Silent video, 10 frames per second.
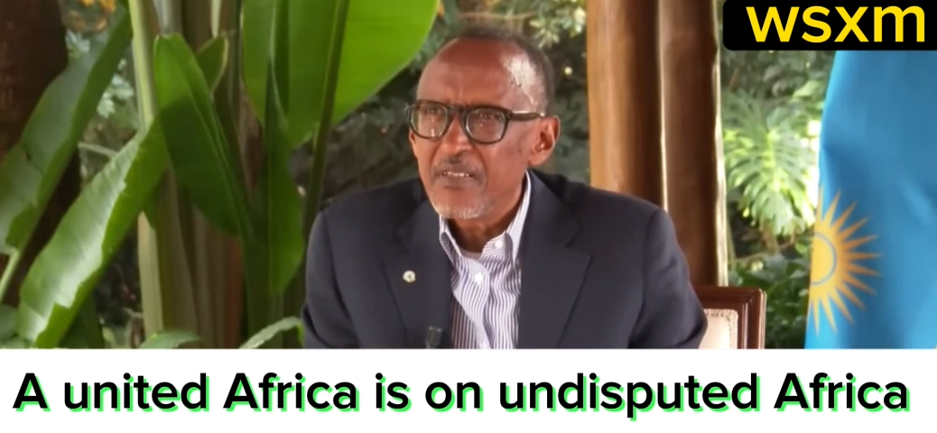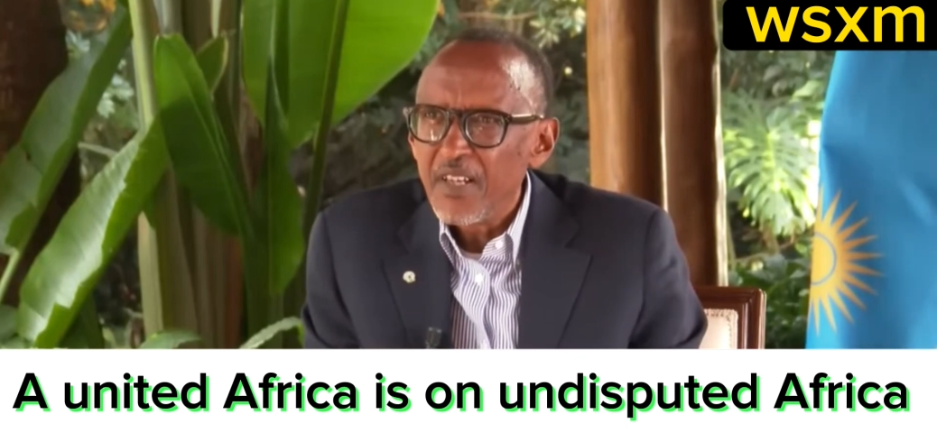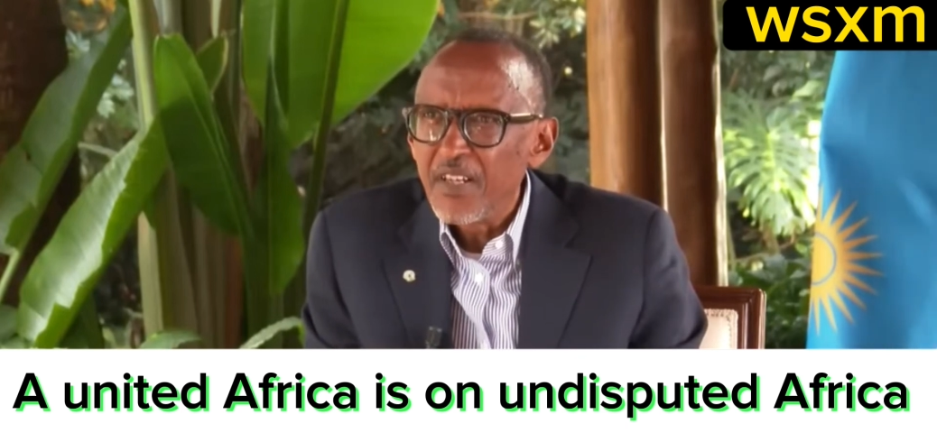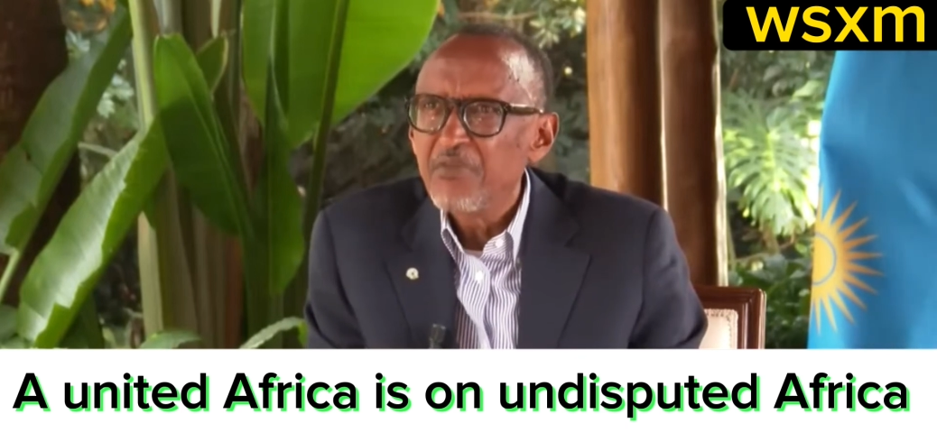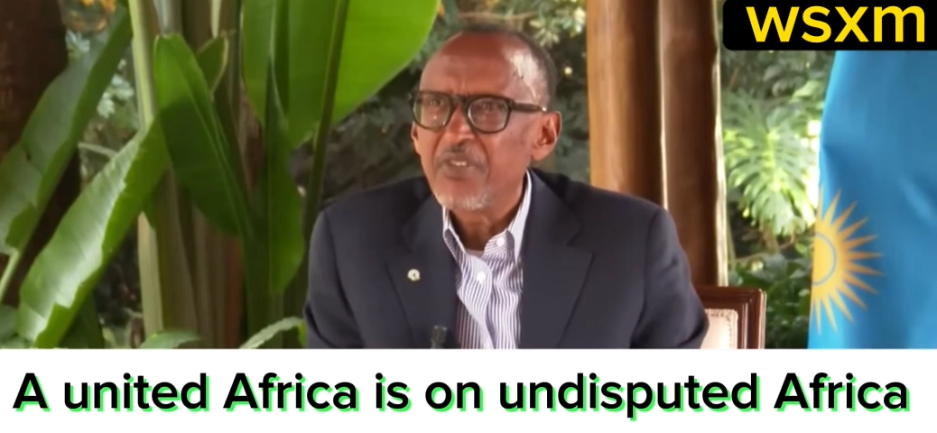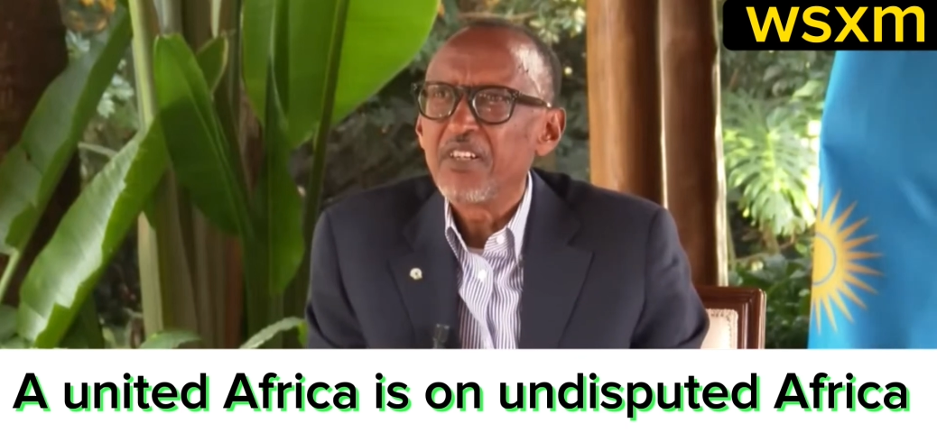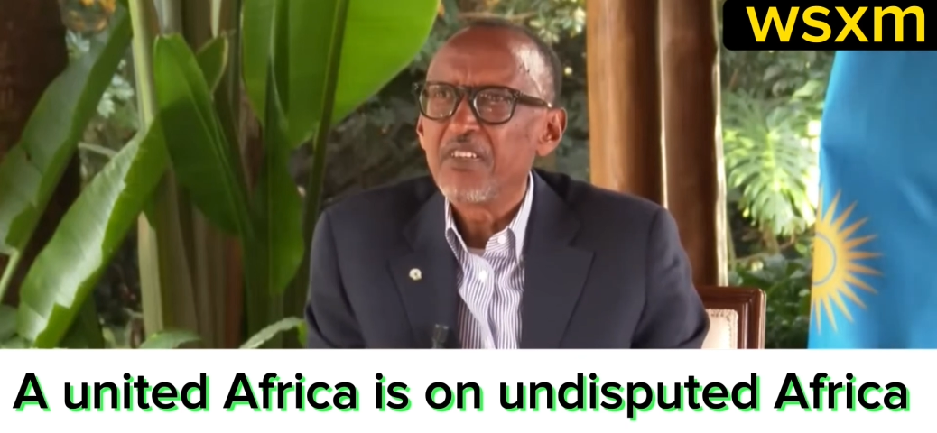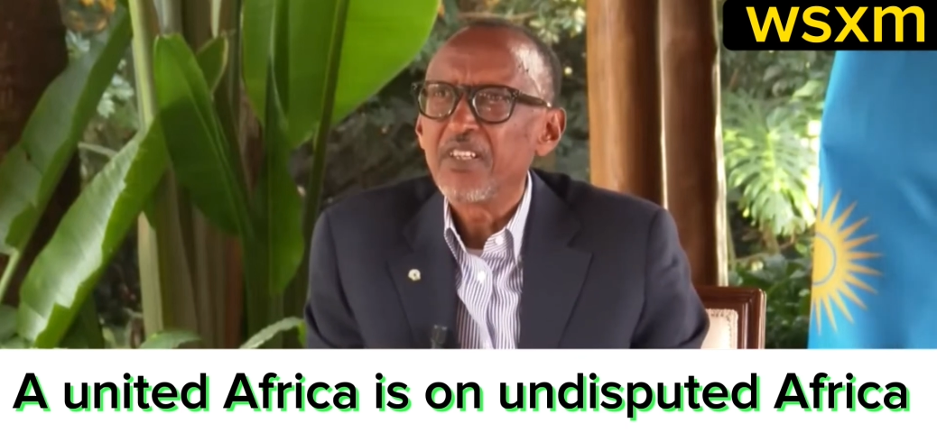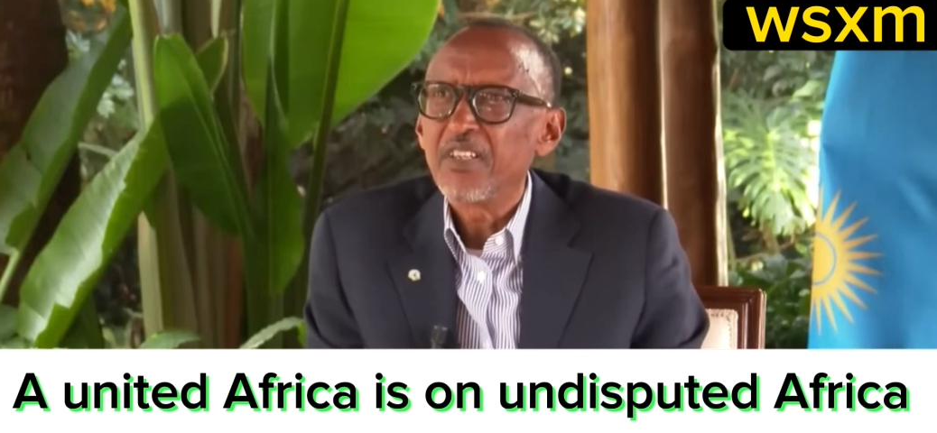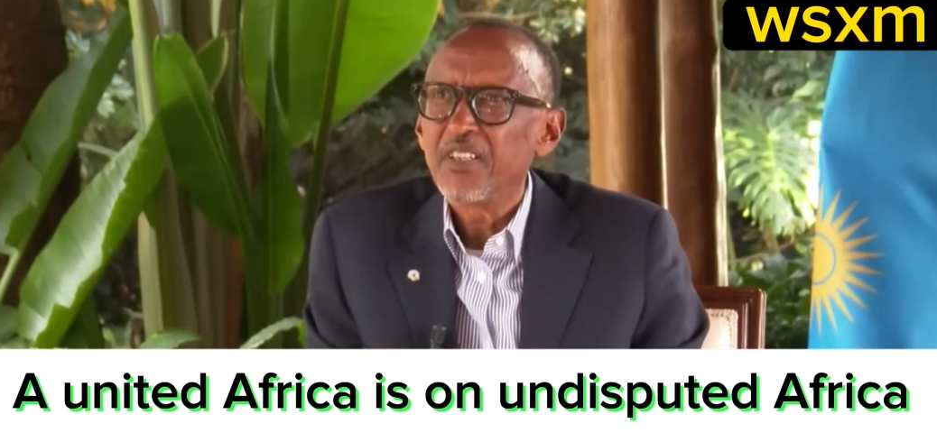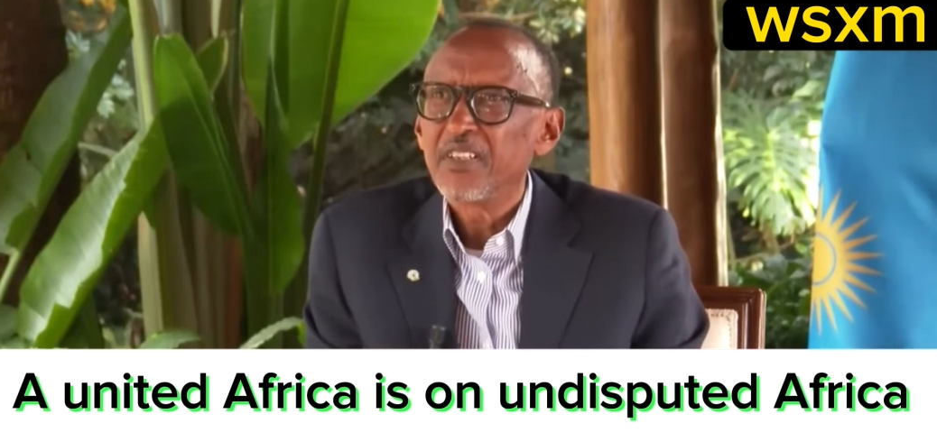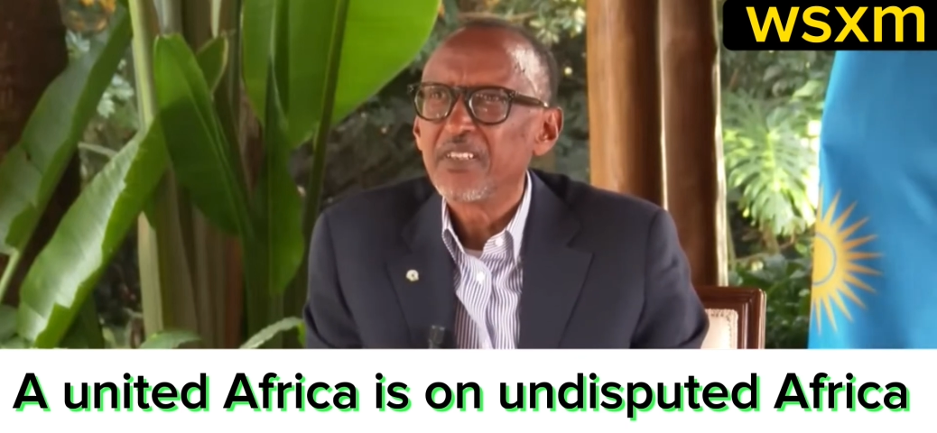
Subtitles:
a different thing.